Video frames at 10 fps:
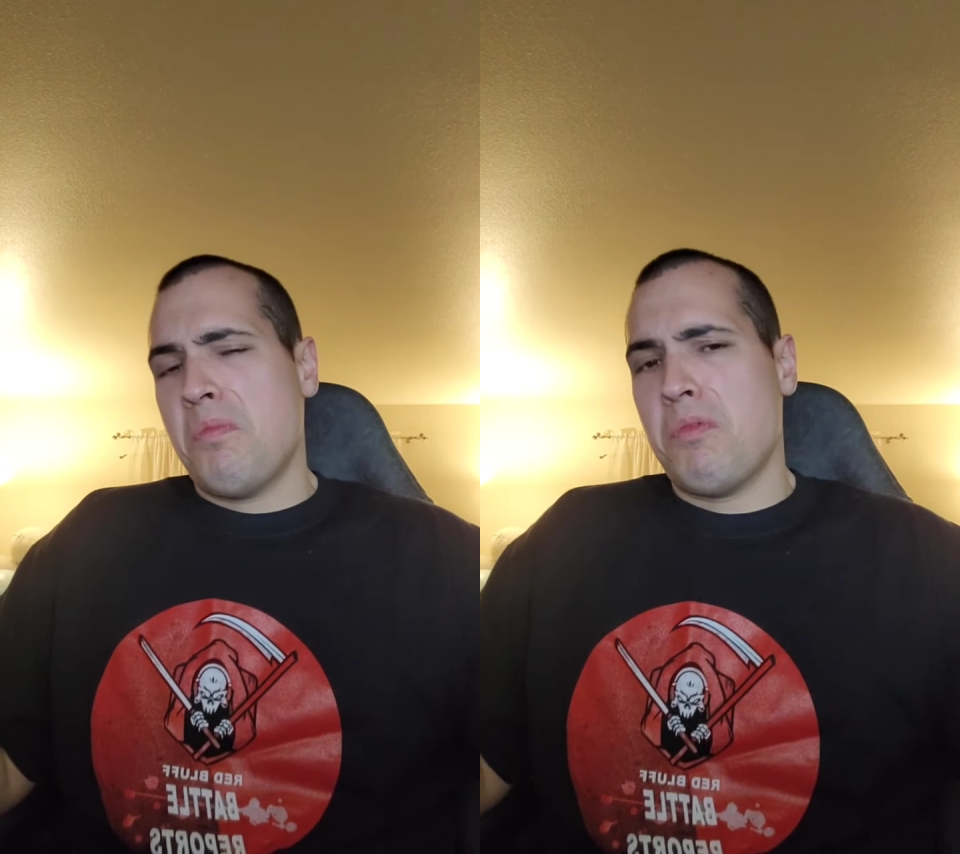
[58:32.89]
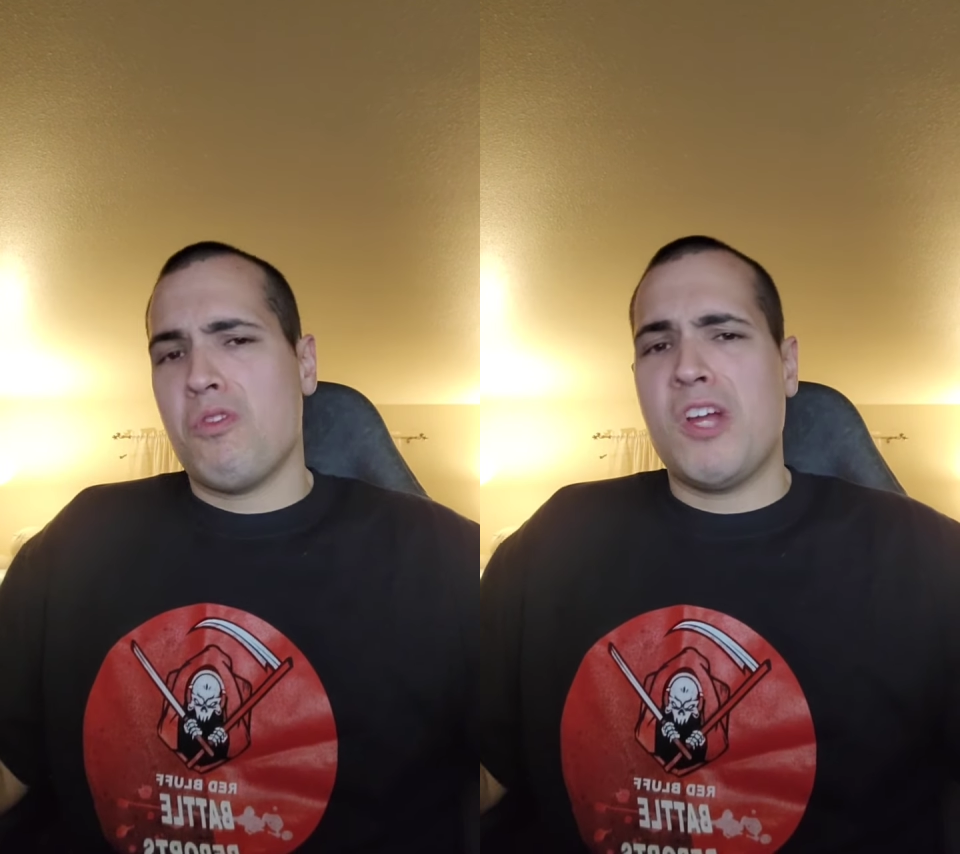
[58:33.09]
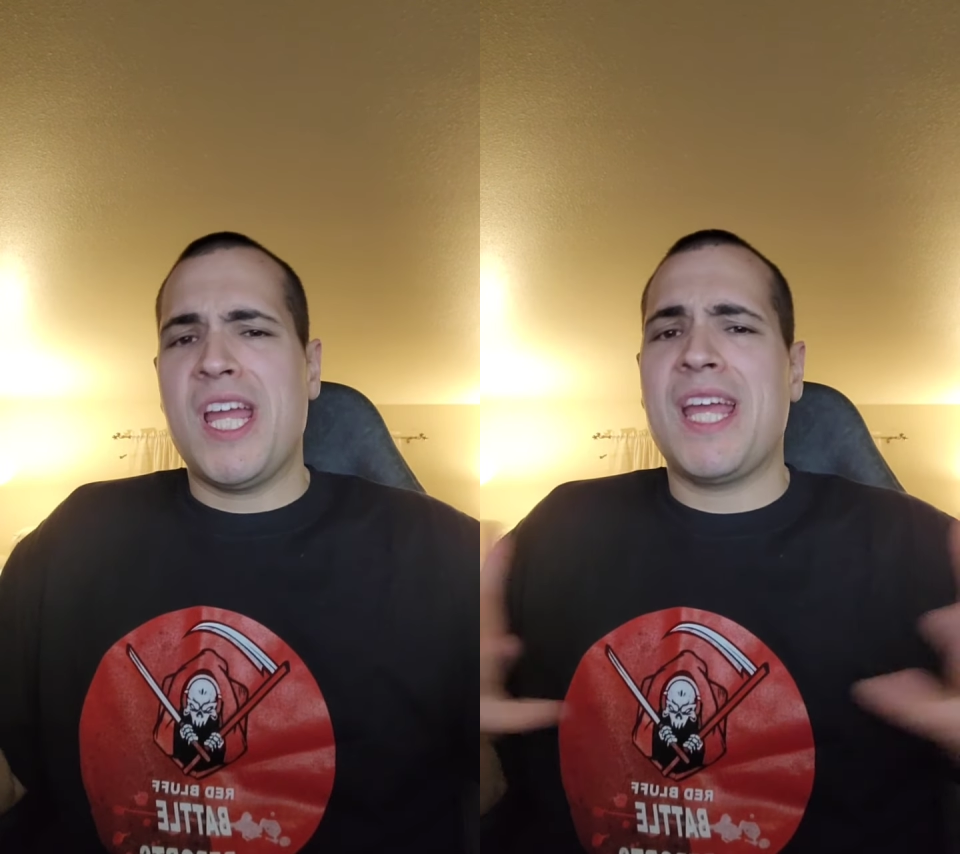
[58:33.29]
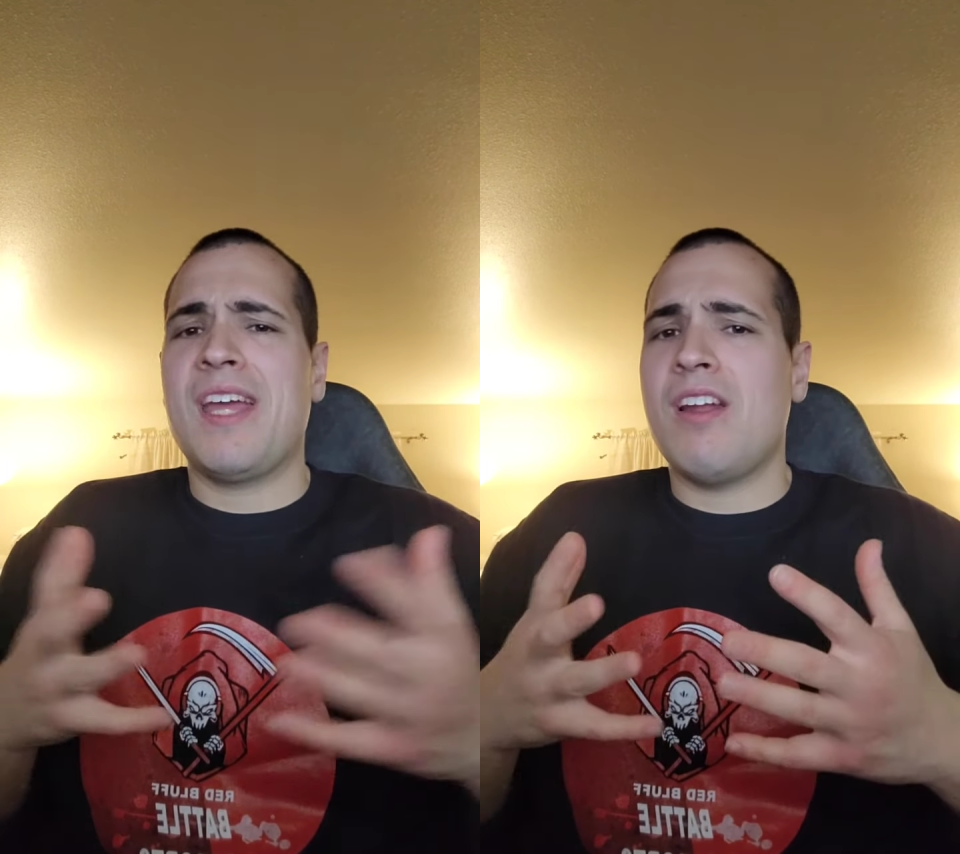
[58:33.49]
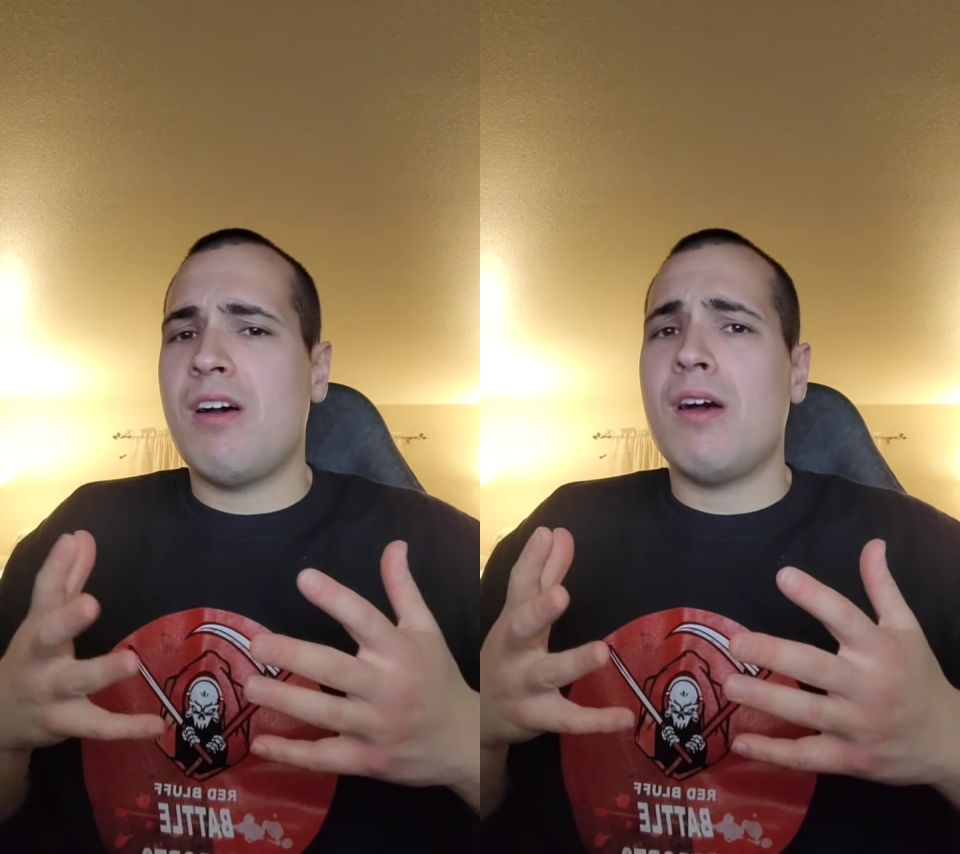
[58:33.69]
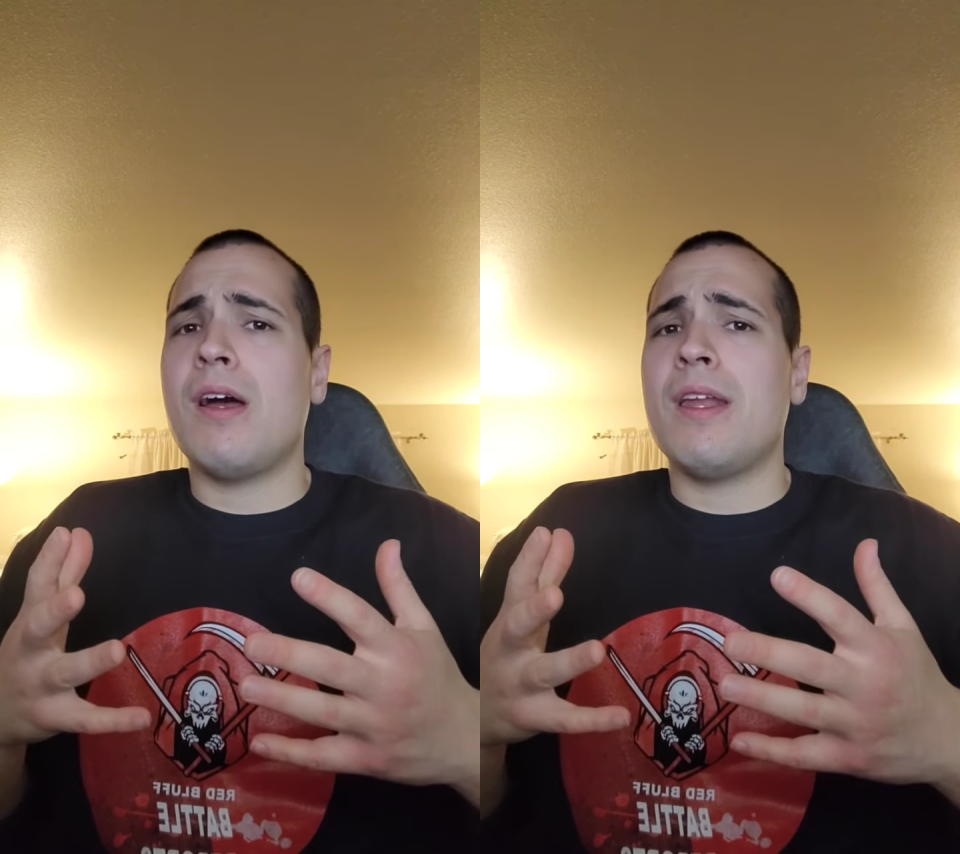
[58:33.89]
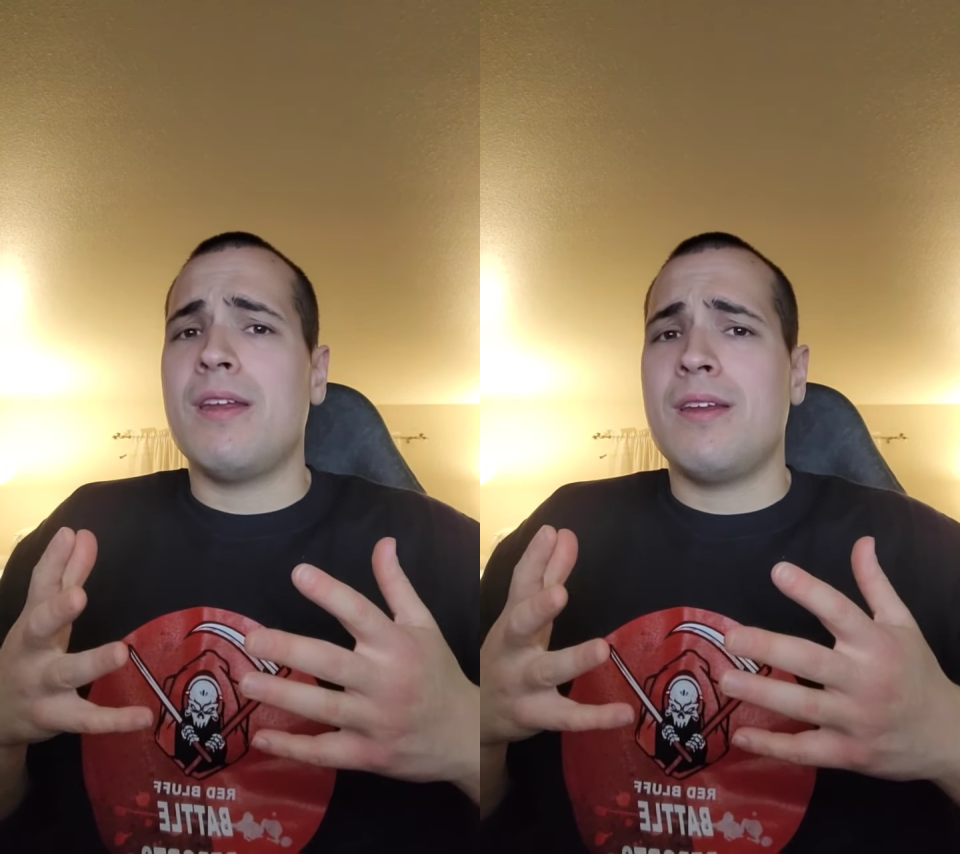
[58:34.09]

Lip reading: bring it on,